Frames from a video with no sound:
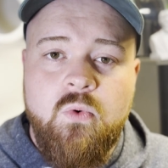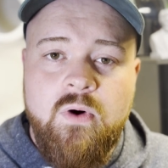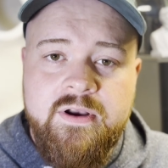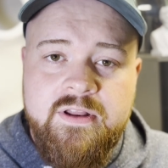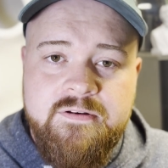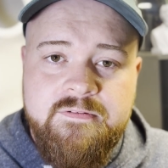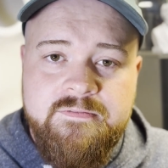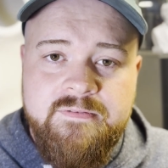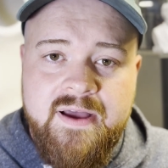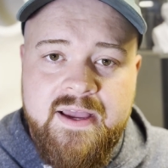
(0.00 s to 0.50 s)
1
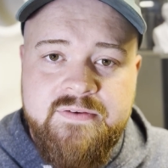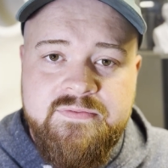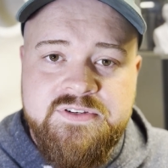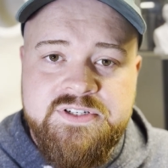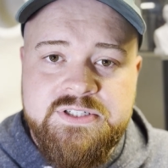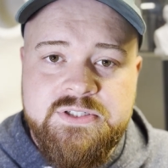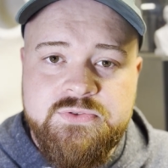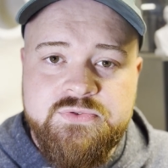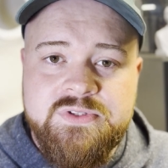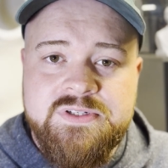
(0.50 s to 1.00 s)
in 5
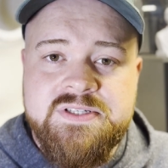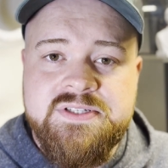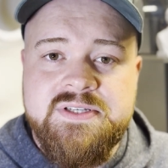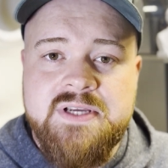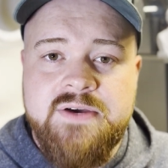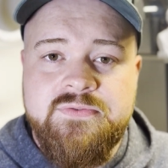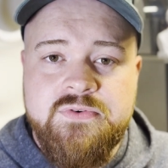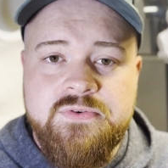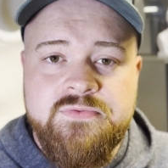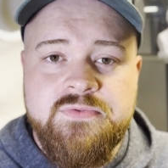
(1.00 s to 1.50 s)
children
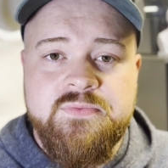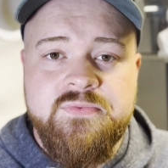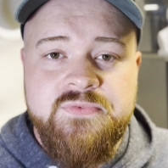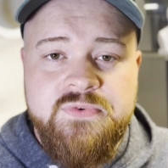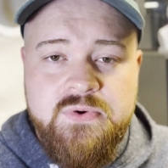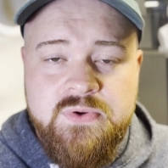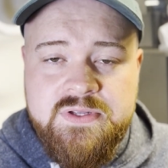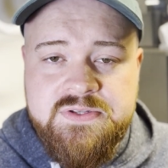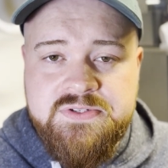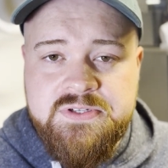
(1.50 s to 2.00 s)
suffer from
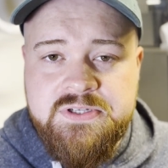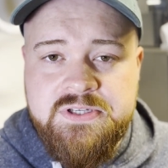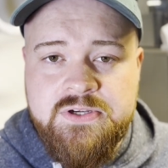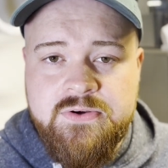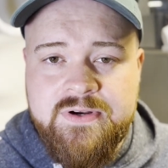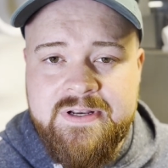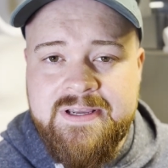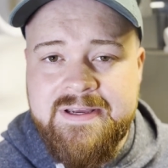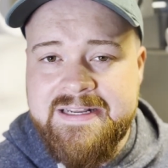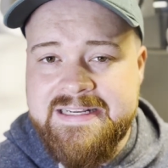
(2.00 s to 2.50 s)
food
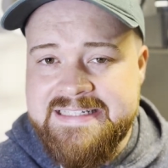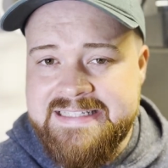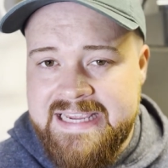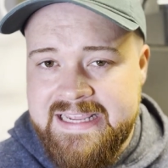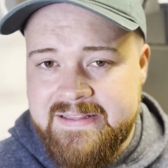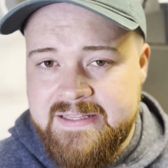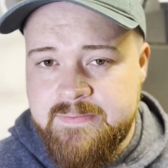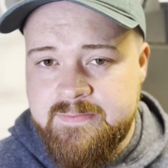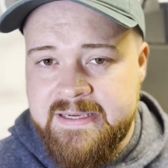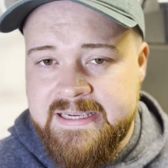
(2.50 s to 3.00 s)
insecurity on a
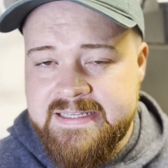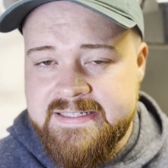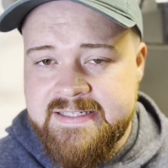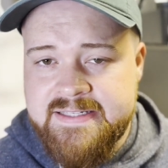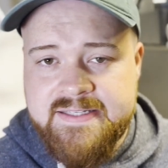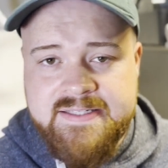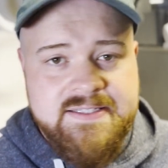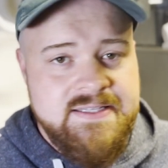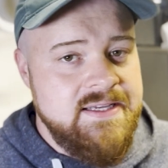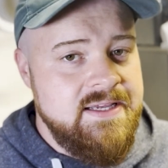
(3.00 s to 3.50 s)
daily
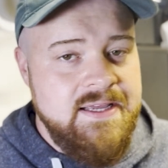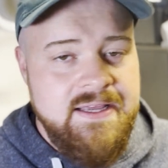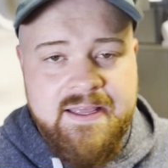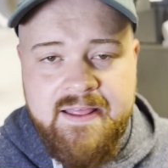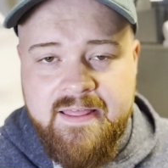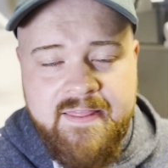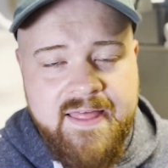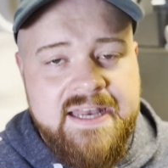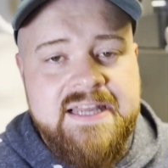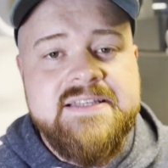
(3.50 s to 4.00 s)
basis.
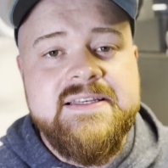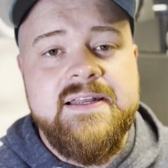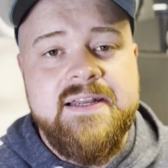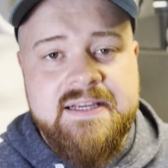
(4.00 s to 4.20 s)
That is